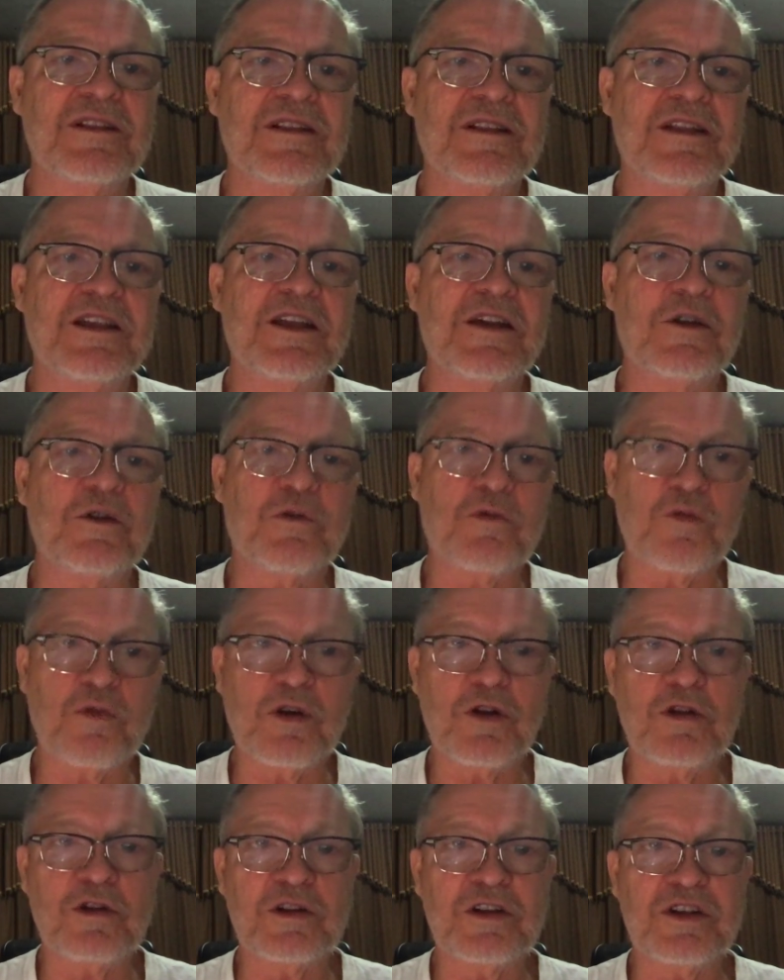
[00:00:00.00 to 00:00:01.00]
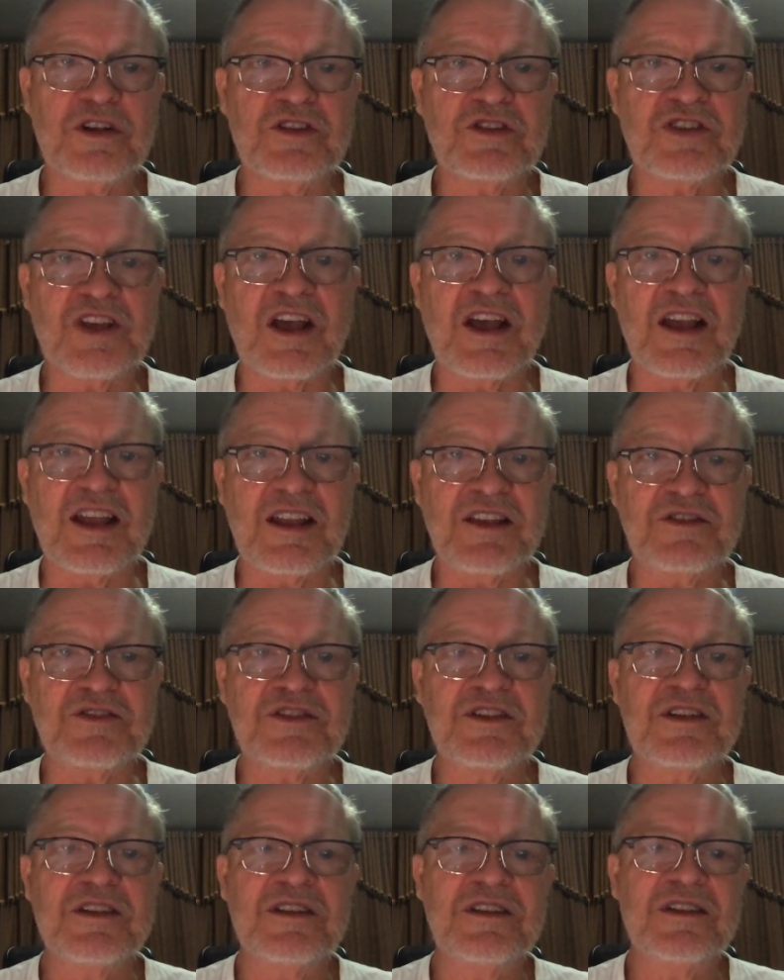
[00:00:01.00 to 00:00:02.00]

Leo rolled his eyes.